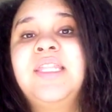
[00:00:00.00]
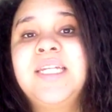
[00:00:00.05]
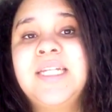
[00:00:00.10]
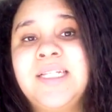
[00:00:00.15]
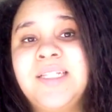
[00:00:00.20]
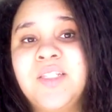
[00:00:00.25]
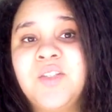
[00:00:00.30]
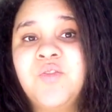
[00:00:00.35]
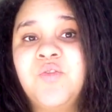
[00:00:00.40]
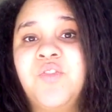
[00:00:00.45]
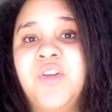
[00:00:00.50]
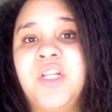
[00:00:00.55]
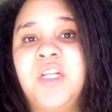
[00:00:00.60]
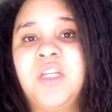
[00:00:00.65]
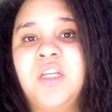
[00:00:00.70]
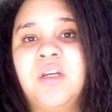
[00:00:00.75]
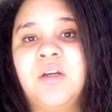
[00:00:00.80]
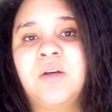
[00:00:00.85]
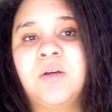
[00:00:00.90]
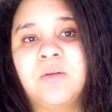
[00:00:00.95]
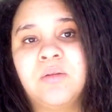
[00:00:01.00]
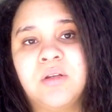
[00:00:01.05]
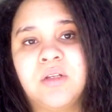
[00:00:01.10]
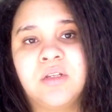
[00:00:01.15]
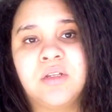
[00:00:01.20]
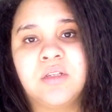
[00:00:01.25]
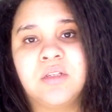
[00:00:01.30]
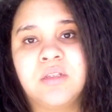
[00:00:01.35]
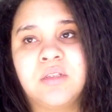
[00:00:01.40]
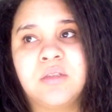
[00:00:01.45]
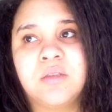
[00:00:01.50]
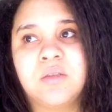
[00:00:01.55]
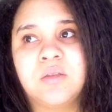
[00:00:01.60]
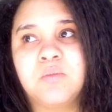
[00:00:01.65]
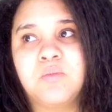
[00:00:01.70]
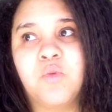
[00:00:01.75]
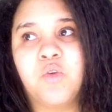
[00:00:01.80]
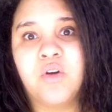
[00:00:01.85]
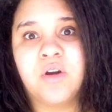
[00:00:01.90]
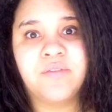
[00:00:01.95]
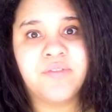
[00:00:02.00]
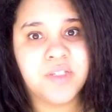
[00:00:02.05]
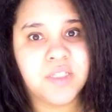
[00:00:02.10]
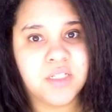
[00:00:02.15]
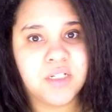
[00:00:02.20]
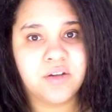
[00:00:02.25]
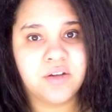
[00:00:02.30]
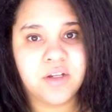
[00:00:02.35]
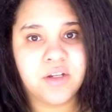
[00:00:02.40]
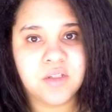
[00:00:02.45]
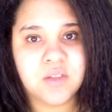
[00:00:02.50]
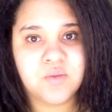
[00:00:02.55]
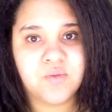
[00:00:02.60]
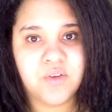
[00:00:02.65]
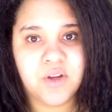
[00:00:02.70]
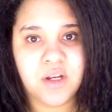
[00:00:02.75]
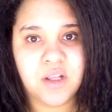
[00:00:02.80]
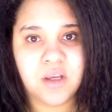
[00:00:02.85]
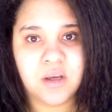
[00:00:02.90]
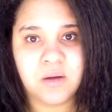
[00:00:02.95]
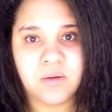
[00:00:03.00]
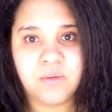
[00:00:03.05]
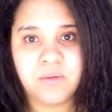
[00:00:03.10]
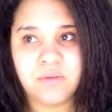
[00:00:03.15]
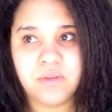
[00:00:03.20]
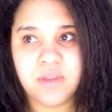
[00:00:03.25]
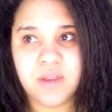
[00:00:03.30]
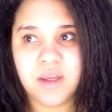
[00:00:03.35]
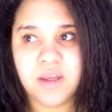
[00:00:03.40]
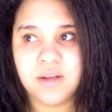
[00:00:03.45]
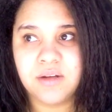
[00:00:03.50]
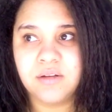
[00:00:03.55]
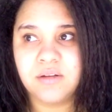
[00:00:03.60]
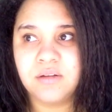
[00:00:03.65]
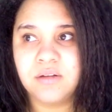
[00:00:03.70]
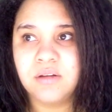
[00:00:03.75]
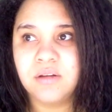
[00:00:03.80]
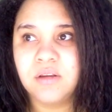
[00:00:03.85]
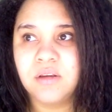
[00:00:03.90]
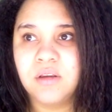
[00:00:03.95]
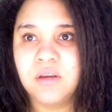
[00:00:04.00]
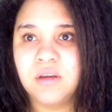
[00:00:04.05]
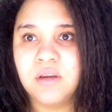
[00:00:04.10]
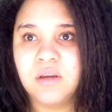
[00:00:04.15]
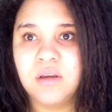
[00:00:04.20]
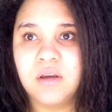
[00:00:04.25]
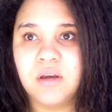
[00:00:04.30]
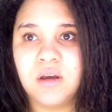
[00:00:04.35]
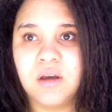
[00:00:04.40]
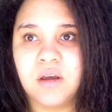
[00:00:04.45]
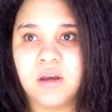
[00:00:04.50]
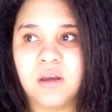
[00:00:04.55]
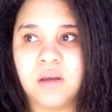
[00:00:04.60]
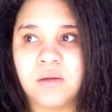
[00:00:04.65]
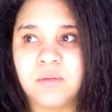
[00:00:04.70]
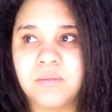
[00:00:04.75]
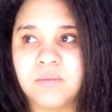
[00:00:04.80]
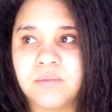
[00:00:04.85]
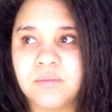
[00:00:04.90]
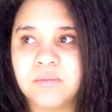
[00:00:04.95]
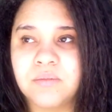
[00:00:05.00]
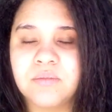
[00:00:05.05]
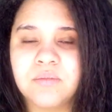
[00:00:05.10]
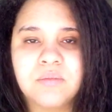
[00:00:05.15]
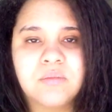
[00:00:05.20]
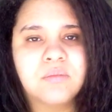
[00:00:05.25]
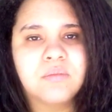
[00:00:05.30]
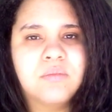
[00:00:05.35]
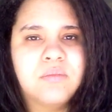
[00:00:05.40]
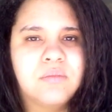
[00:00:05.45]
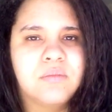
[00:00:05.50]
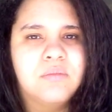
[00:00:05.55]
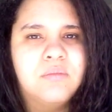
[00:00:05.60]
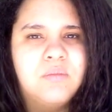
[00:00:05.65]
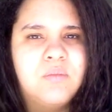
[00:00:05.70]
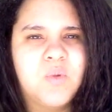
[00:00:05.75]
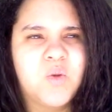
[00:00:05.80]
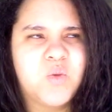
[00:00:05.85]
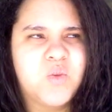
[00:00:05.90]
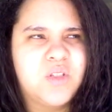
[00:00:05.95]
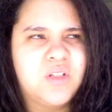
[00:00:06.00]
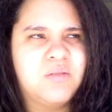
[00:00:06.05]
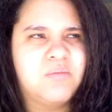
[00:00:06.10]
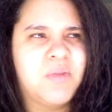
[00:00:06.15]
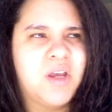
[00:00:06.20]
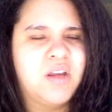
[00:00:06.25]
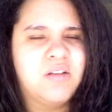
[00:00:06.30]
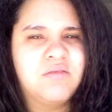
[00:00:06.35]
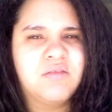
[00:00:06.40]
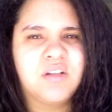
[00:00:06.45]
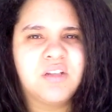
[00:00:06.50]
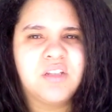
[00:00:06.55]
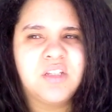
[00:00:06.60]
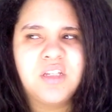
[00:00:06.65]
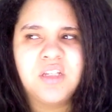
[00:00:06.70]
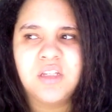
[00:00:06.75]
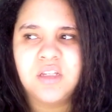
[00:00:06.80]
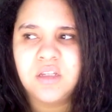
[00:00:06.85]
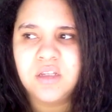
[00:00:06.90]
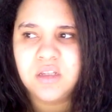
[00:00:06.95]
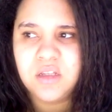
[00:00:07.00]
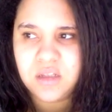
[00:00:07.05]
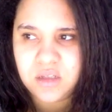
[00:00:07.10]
this video is more of a serious video than um, most of mine, really.